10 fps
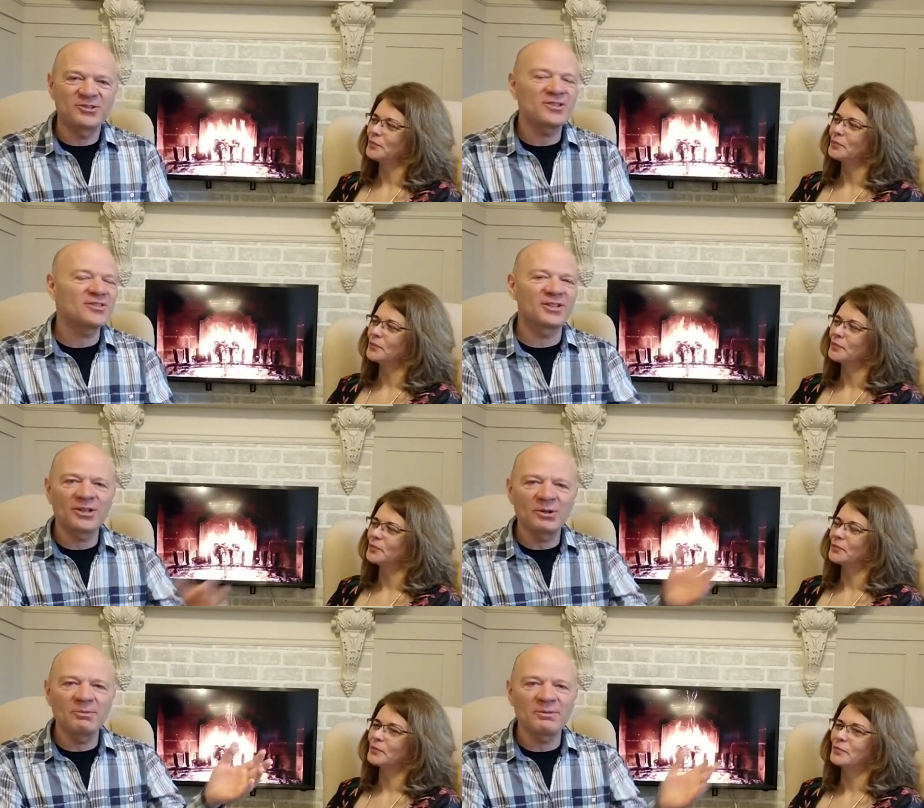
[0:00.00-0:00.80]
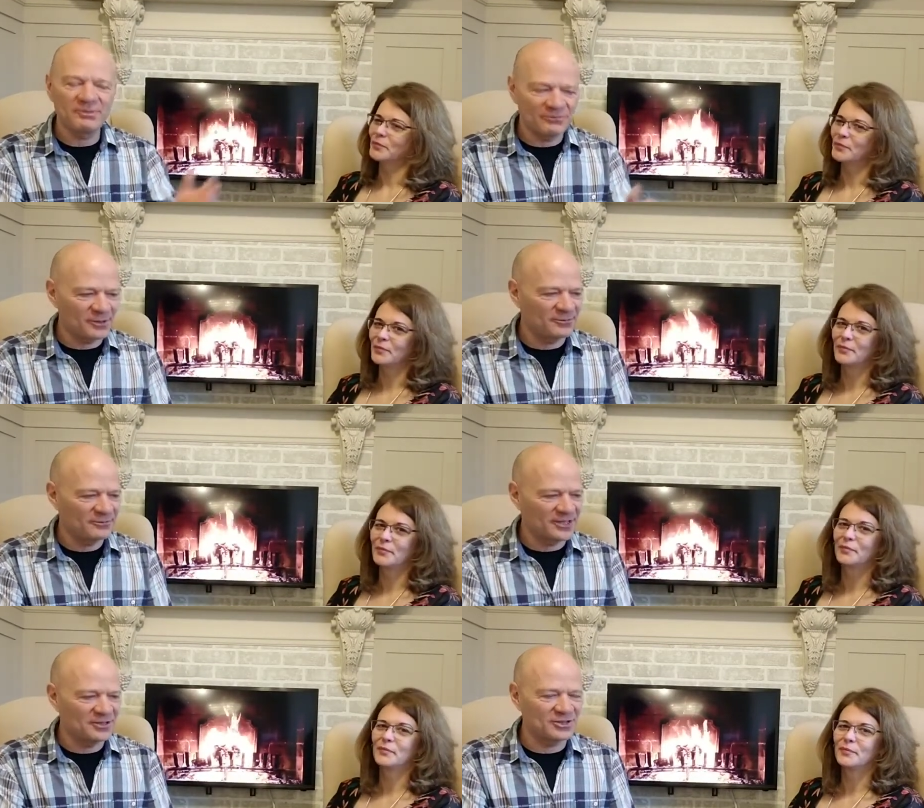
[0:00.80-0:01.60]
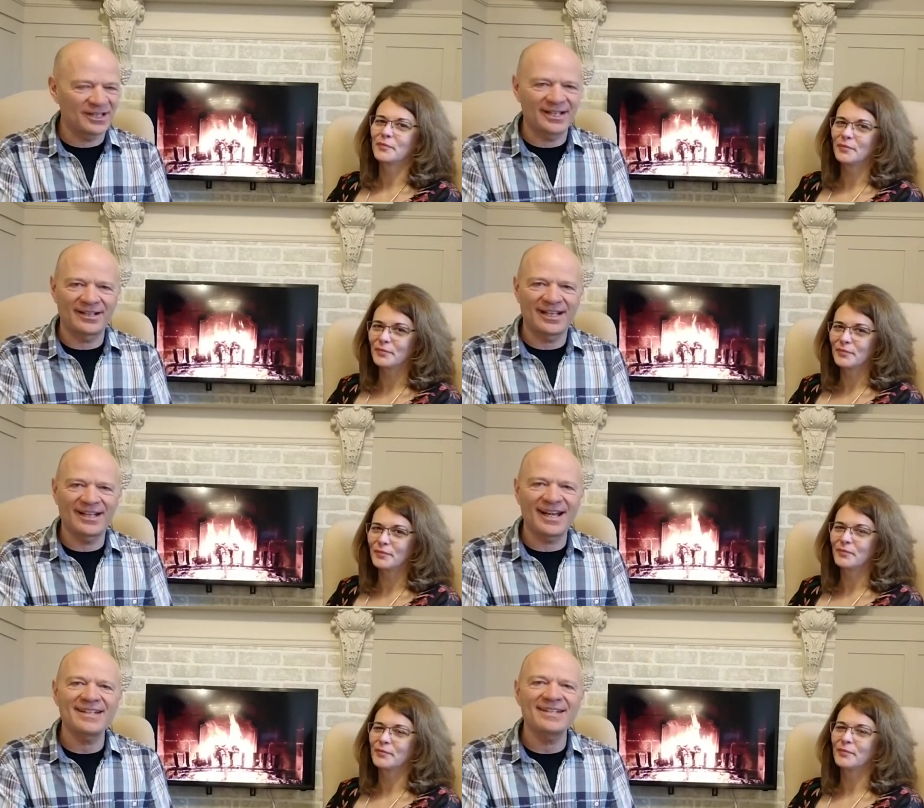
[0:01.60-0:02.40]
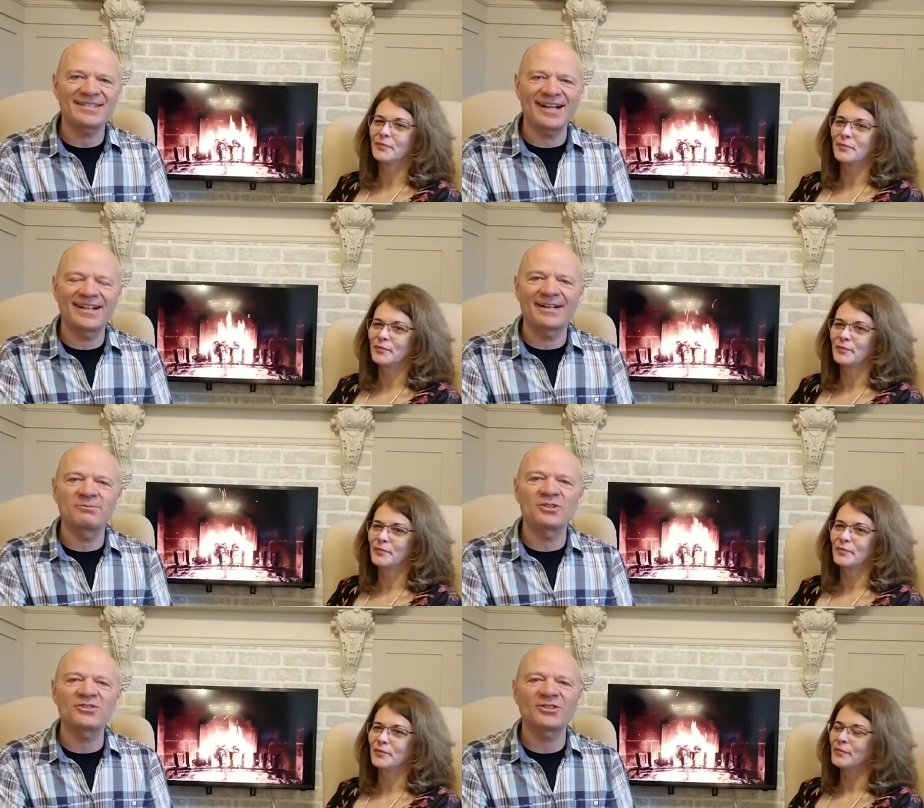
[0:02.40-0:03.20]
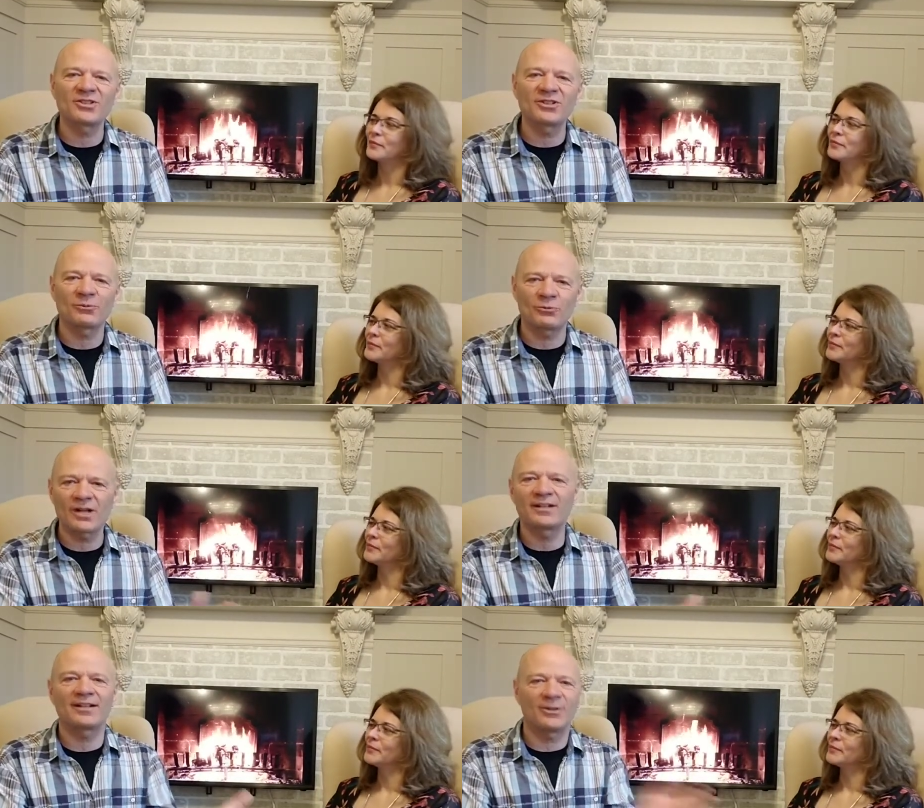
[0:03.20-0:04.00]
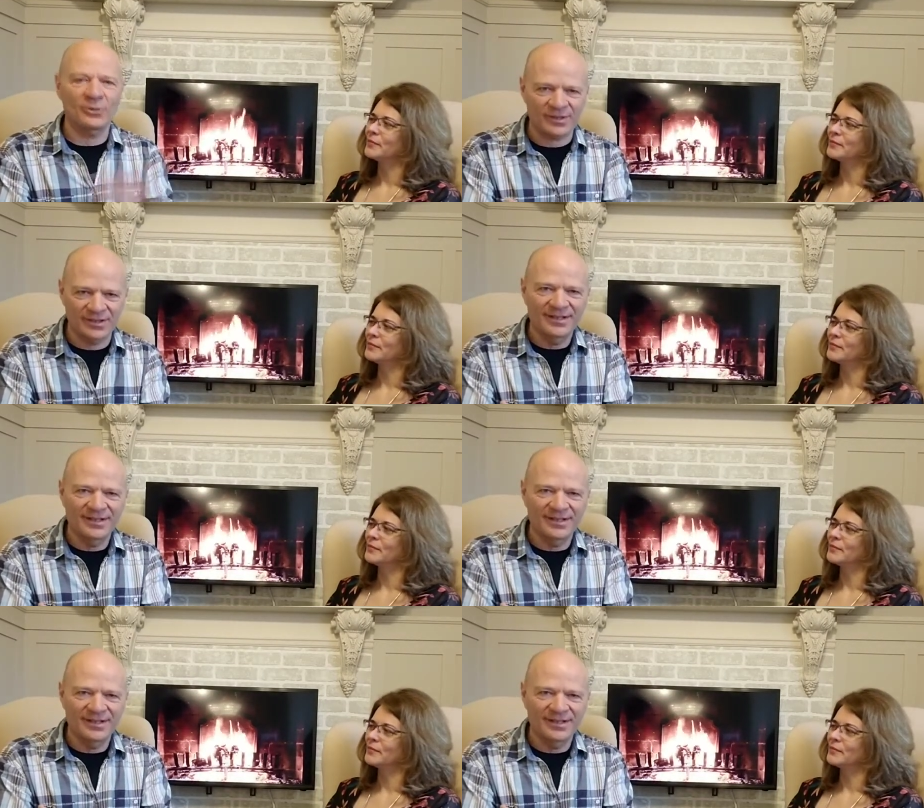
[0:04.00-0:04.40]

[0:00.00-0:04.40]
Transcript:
Speaker 1: just a little bit before the finish line and i decided i'm just going to run it out